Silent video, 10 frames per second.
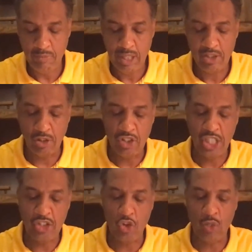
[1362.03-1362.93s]
So you
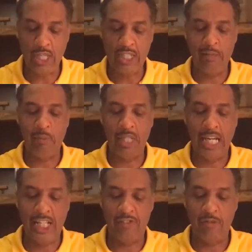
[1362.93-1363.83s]
see two right there. But
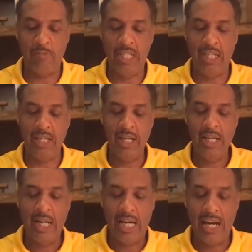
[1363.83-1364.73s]
as for me,
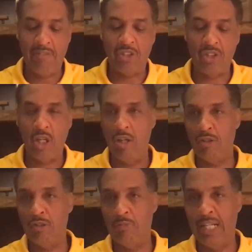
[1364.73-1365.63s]
I have
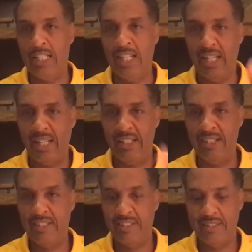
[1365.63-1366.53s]
installed my king.
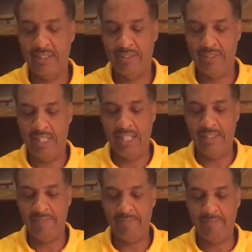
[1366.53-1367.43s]
All
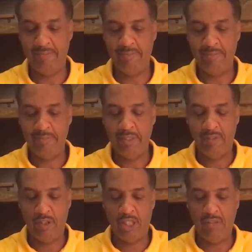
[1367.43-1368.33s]
right.
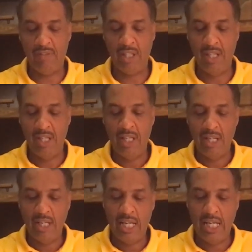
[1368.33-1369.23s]
Verse 7.
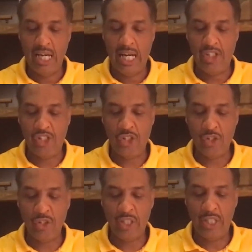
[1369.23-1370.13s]
I
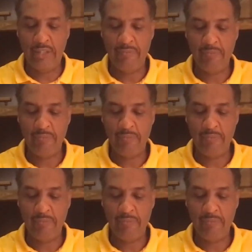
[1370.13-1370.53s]
surely,